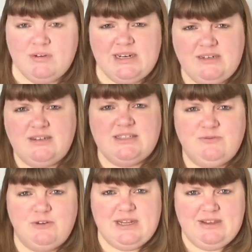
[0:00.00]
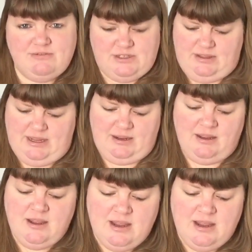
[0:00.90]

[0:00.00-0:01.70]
Really nice free gift, I think.